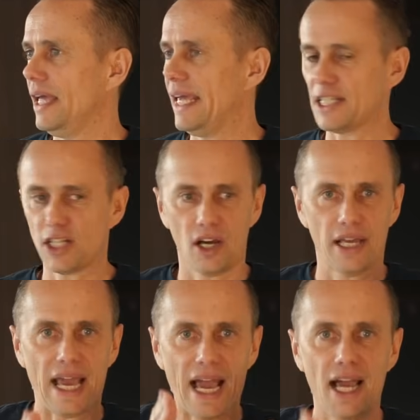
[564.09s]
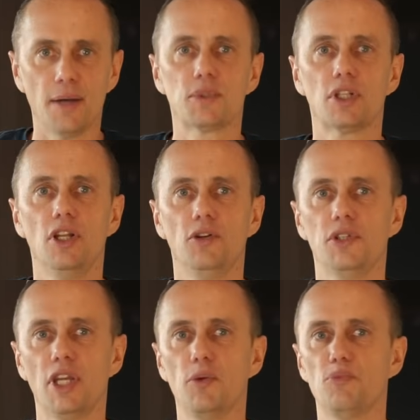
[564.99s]
it's like
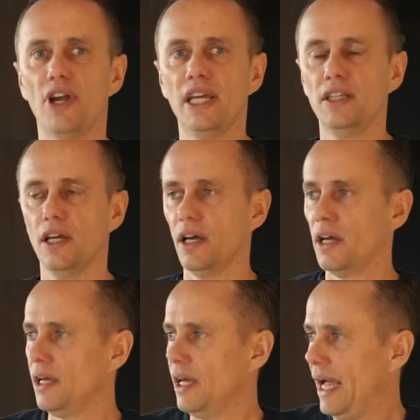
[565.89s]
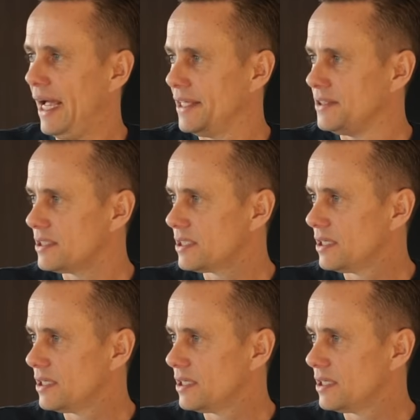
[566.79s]
absolute no-brainer. And